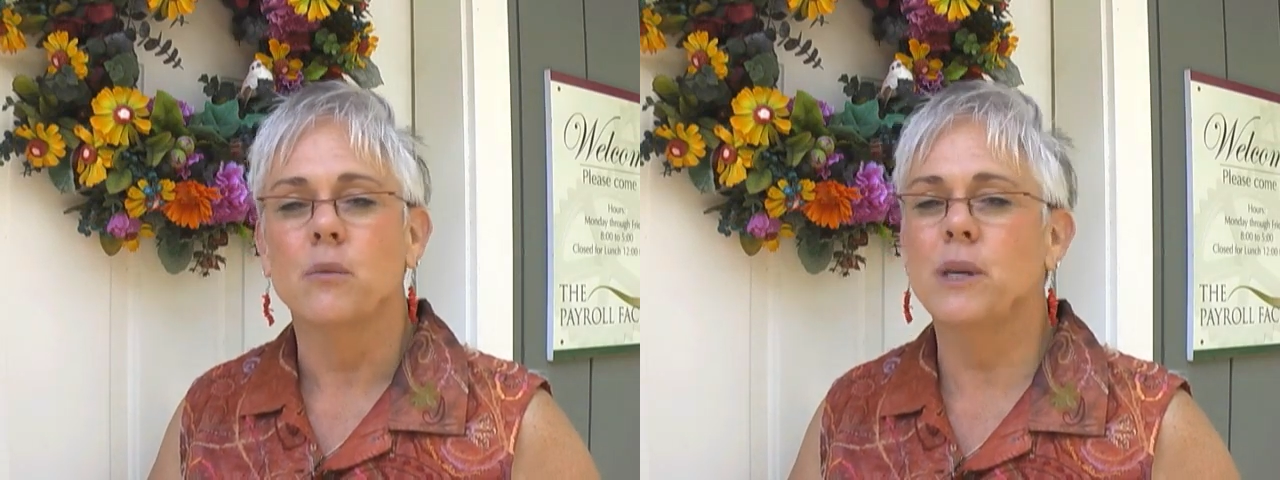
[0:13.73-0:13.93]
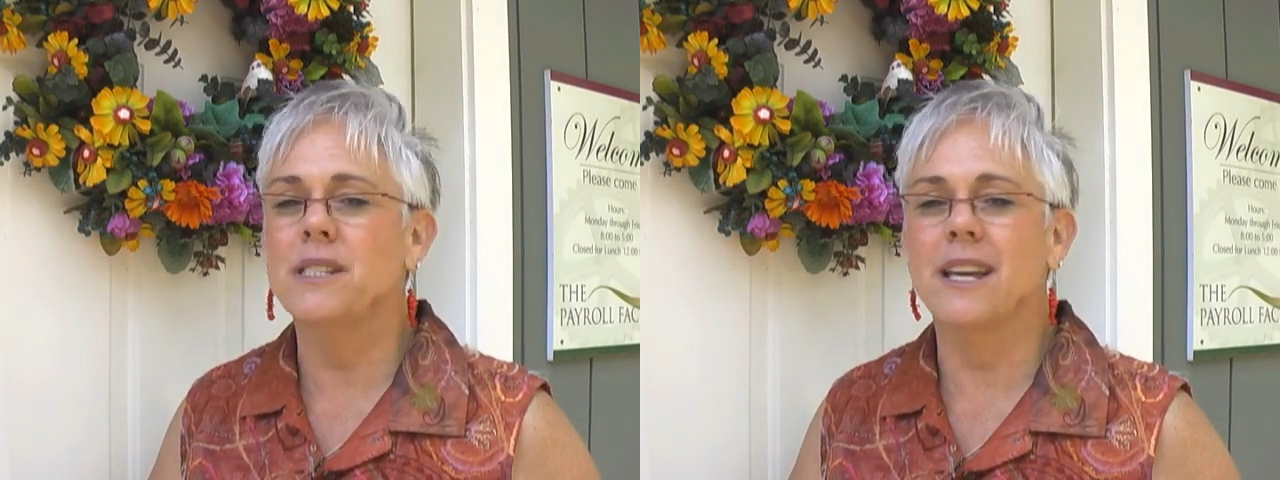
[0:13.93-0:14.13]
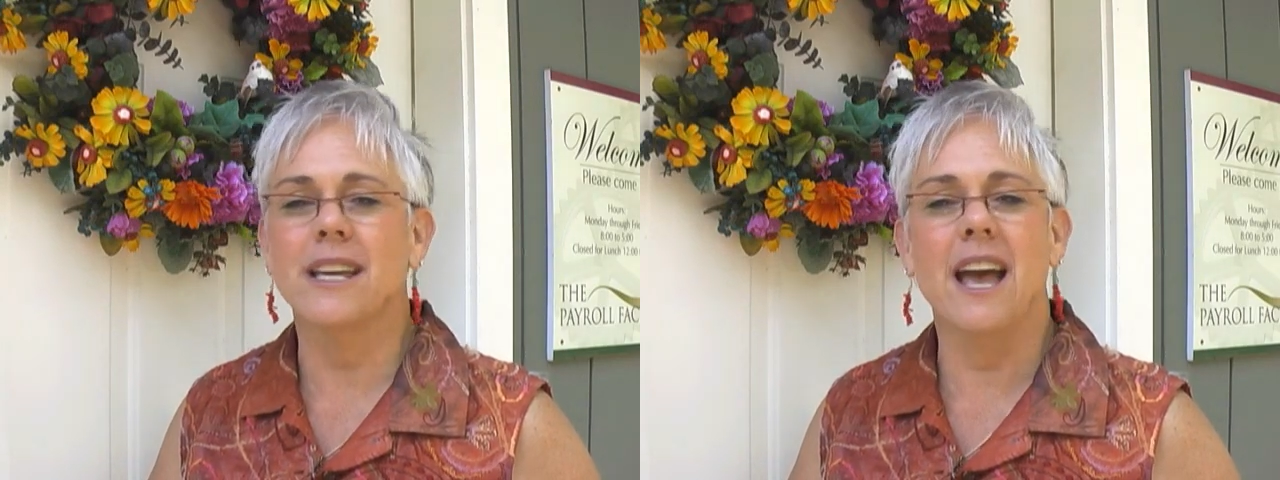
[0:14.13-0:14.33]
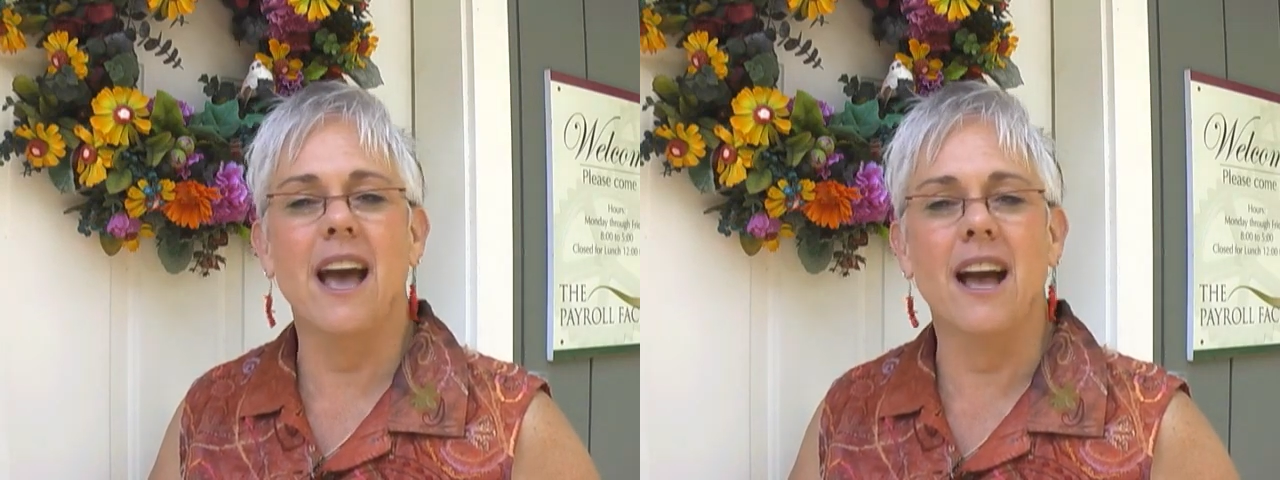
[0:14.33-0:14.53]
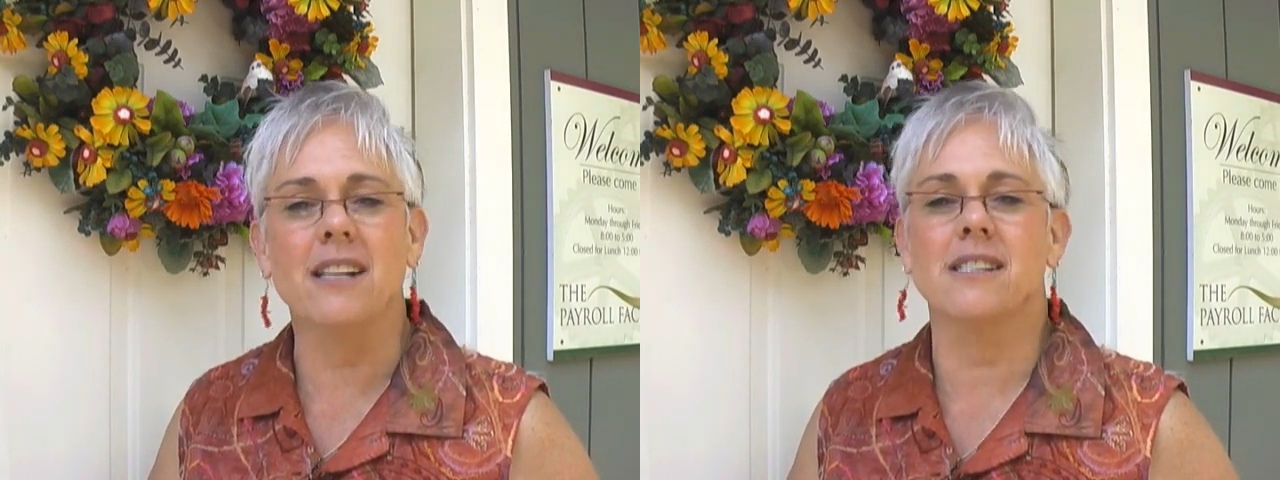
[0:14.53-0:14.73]
We take
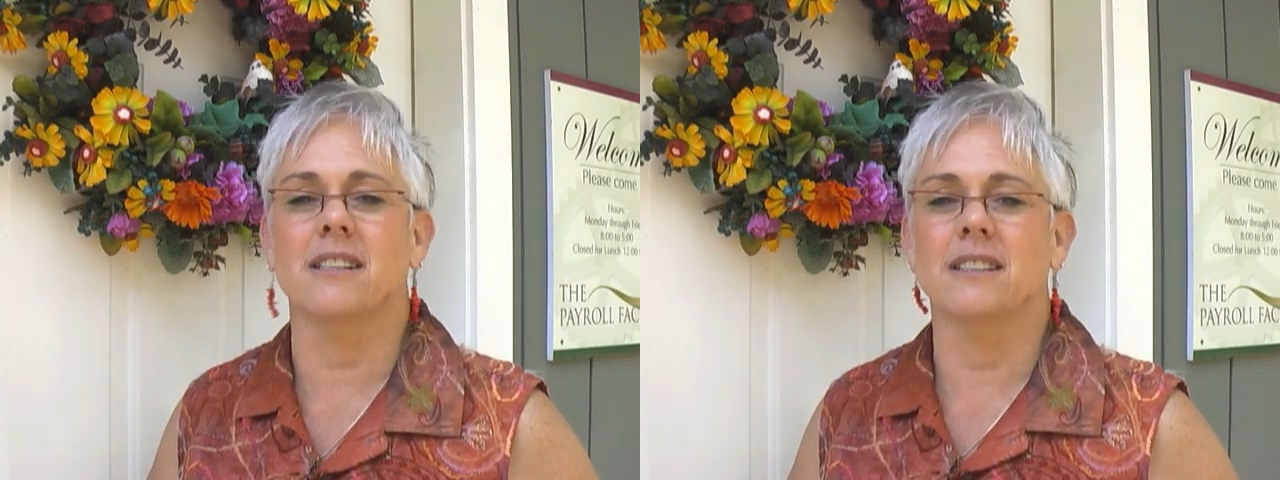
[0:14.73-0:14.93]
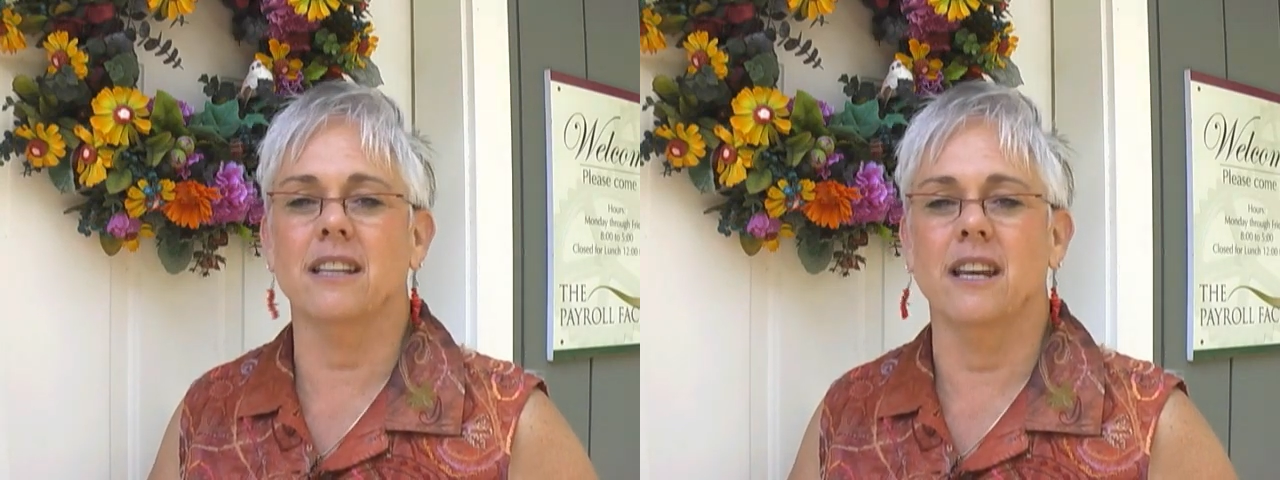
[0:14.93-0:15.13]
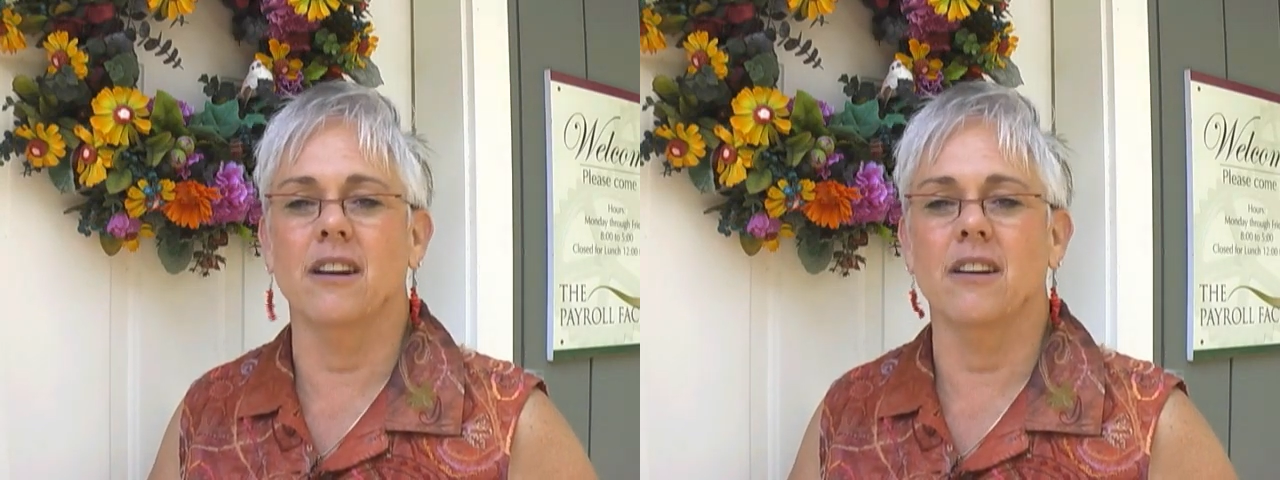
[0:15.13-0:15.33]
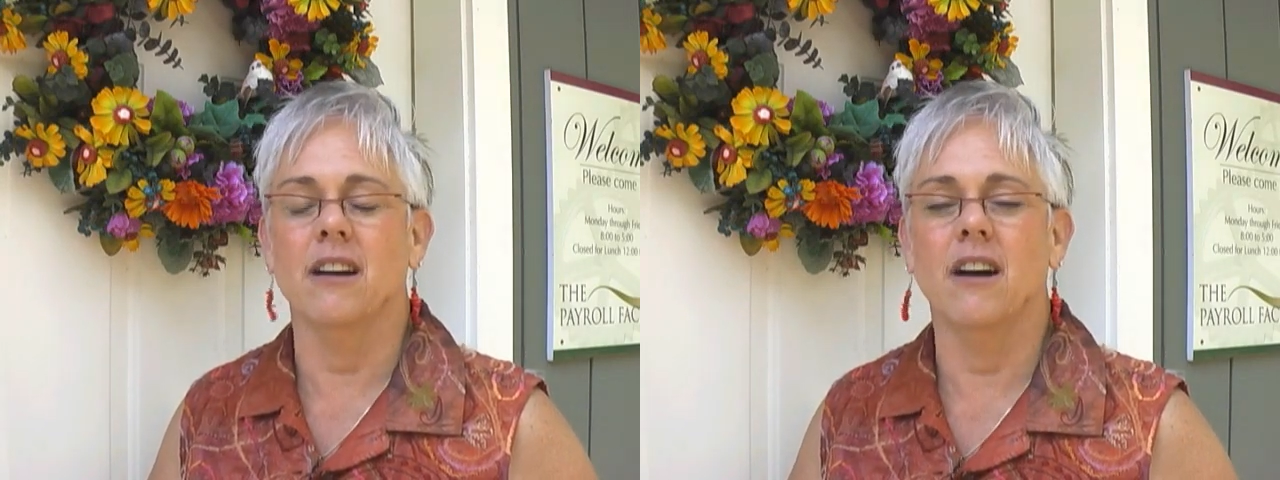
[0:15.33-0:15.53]
excellent care